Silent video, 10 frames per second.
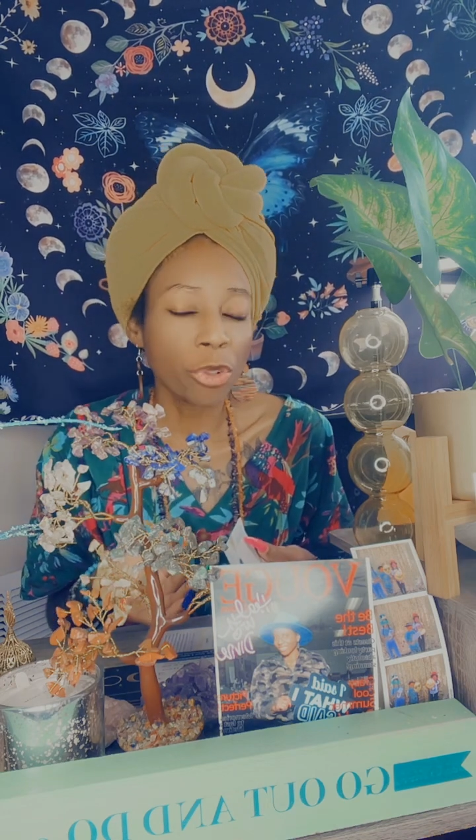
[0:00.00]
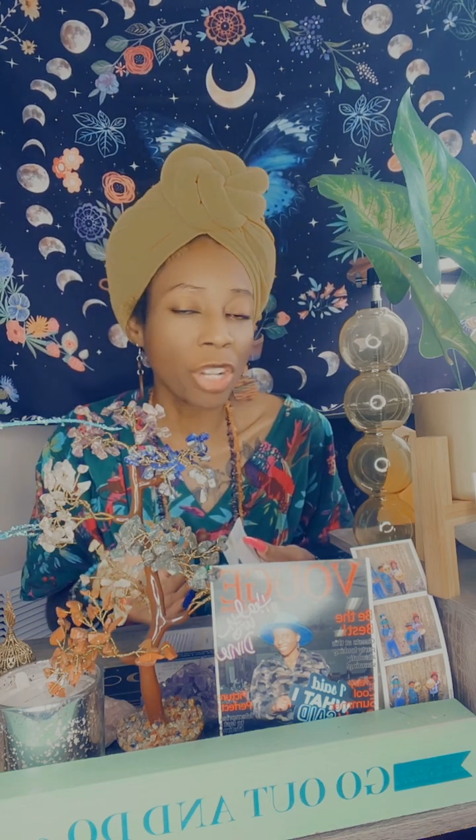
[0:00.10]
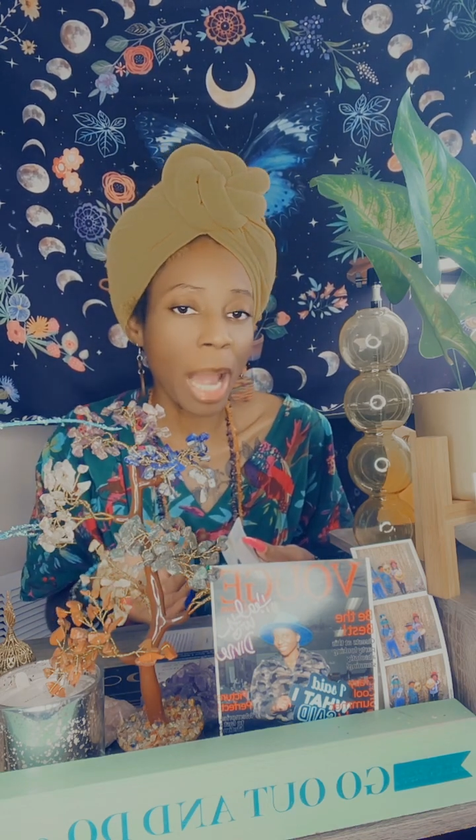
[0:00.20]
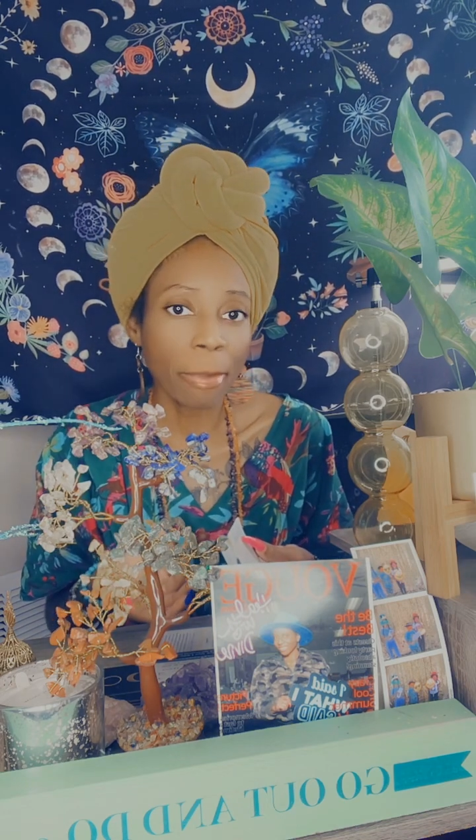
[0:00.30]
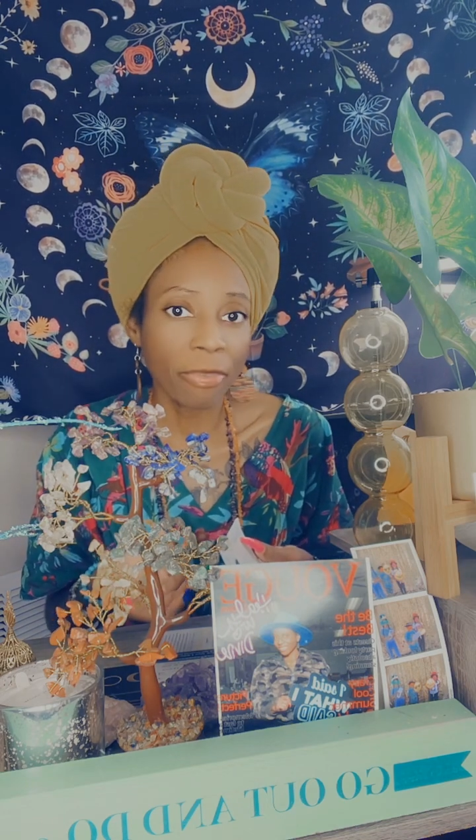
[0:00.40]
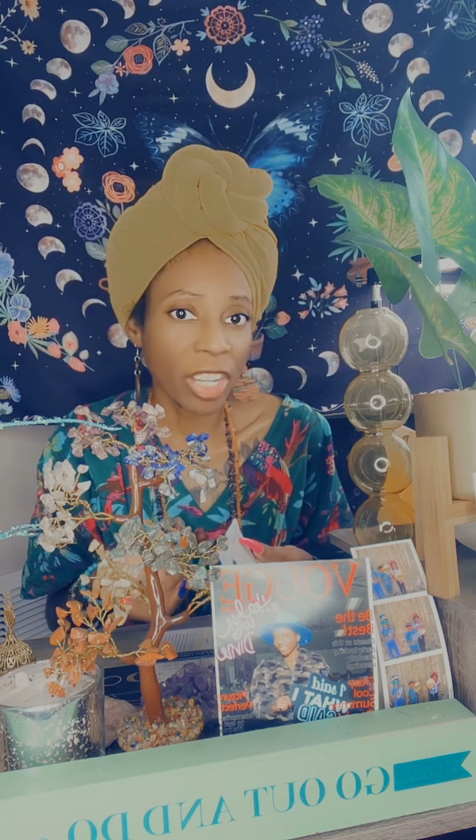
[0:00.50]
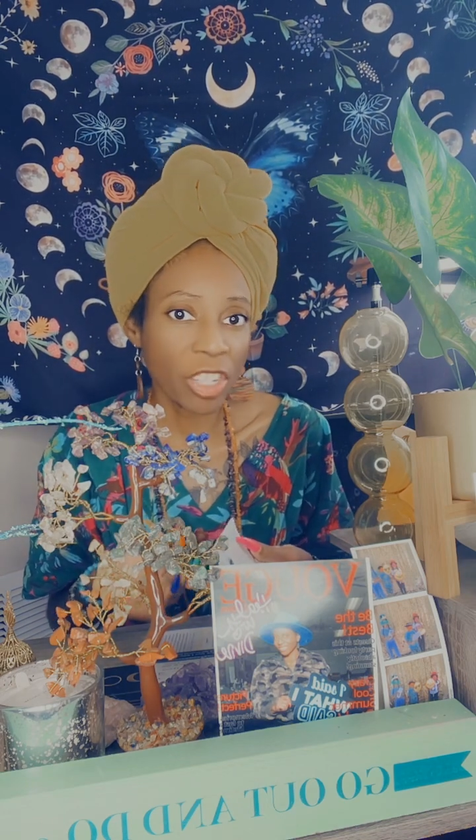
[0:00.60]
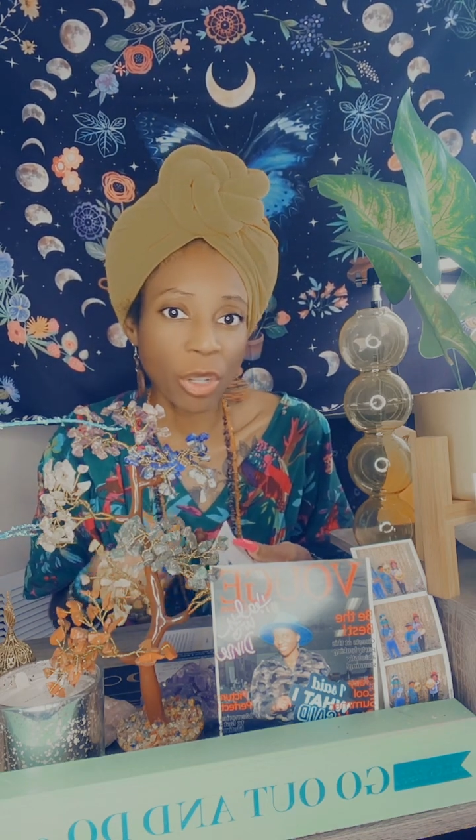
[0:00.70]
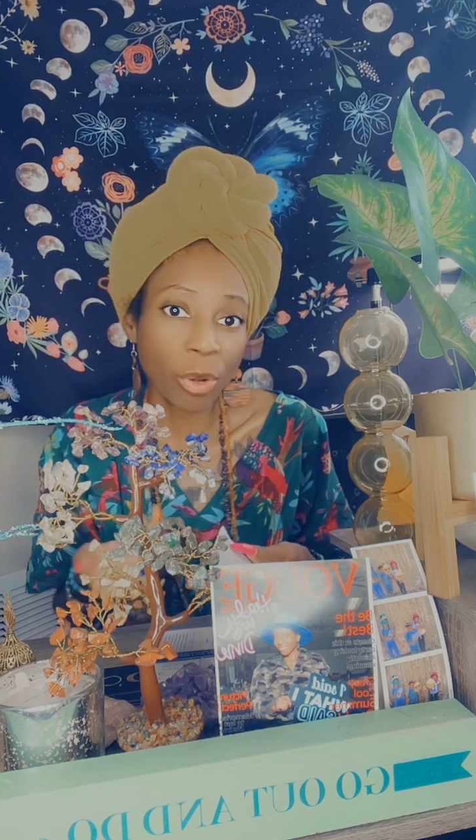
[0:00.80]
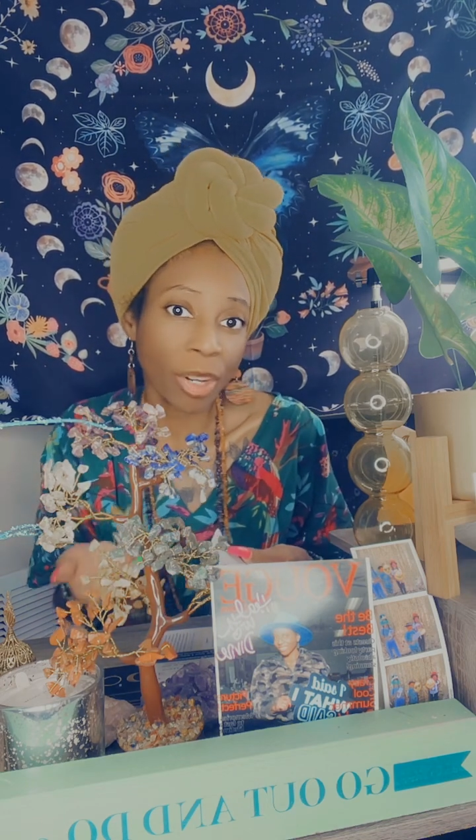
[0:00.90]
job
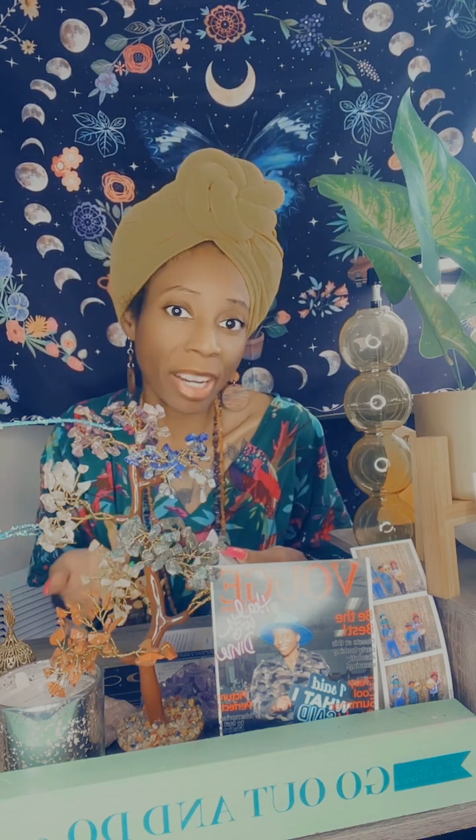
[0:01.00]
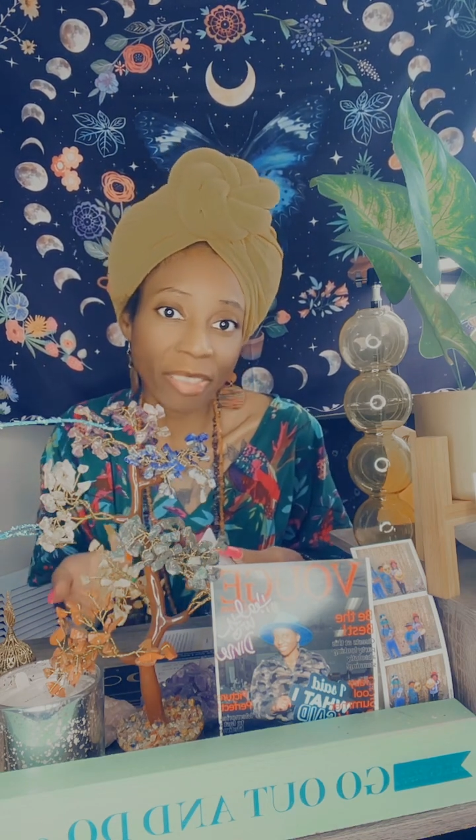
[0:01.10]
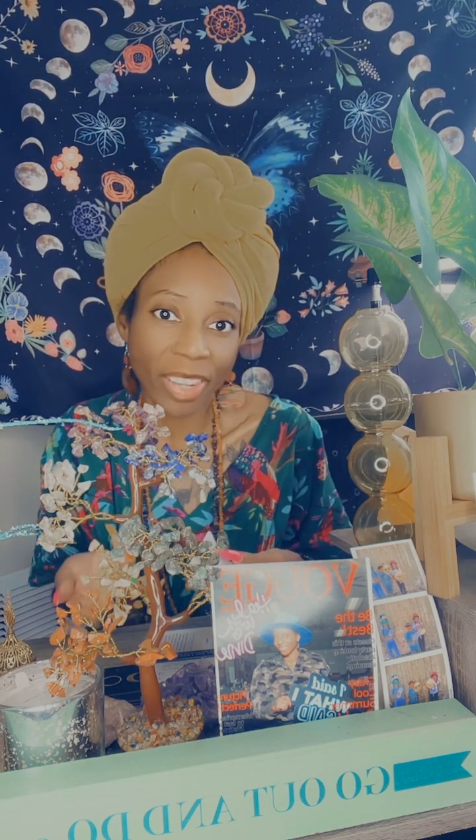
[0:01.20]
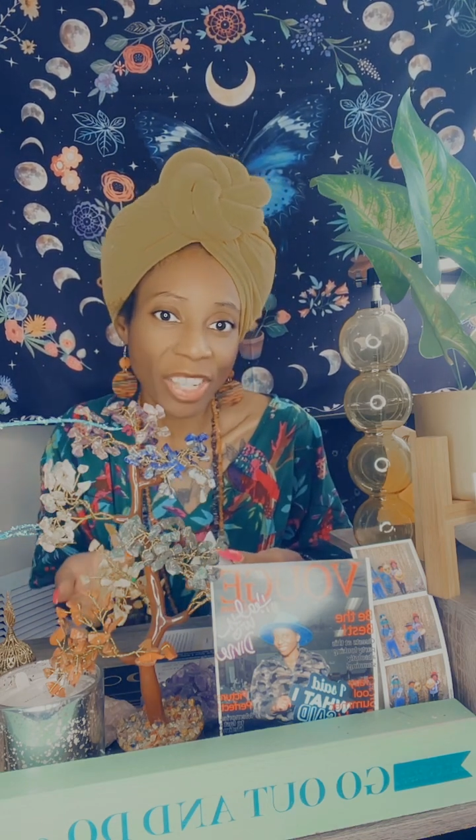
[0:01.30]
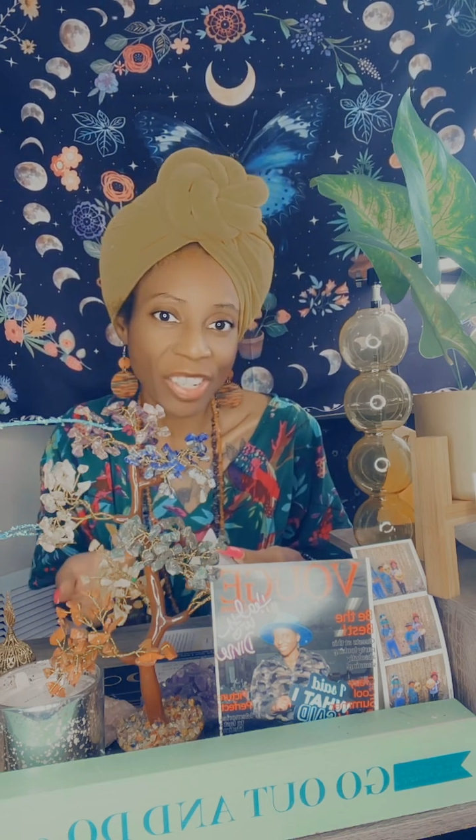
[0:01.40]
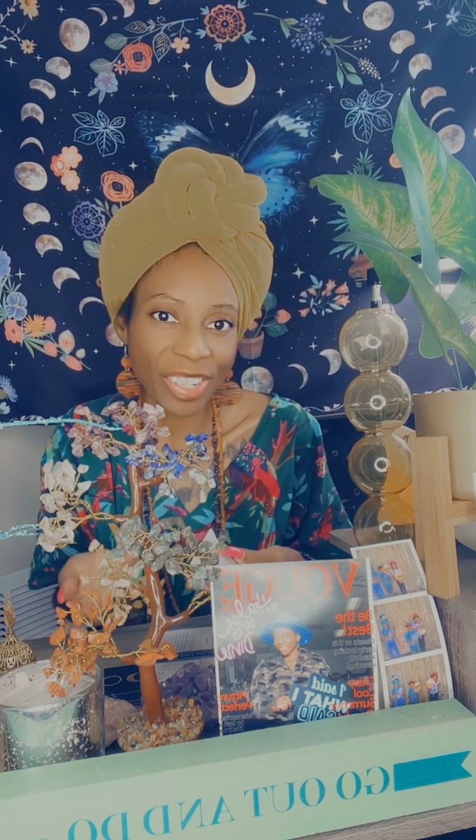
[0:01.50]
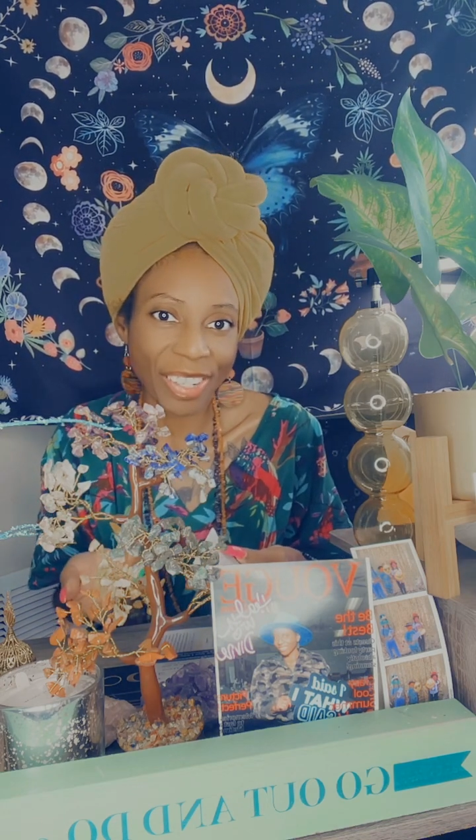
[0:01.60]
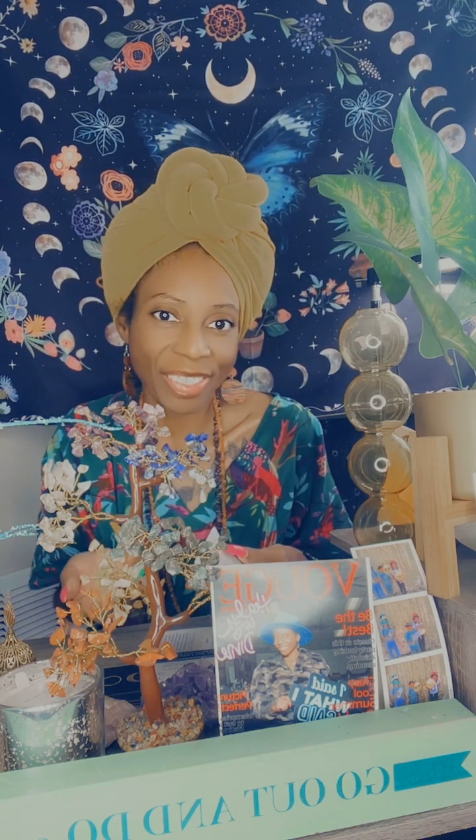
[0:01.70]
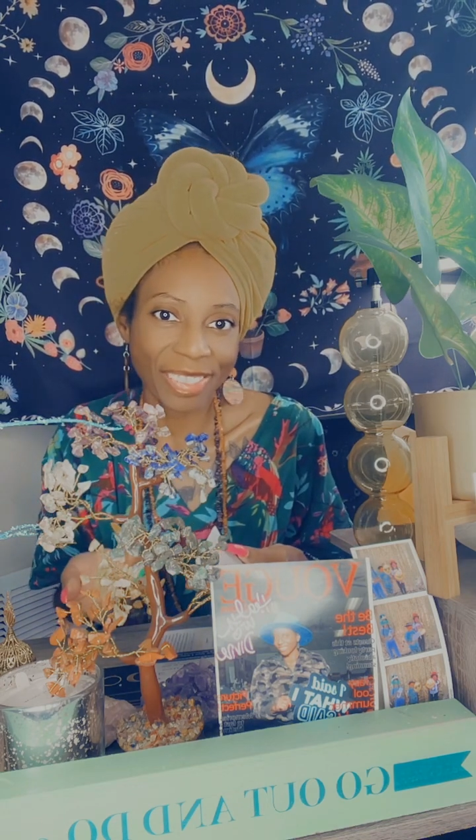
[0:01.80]
venture or an adventure.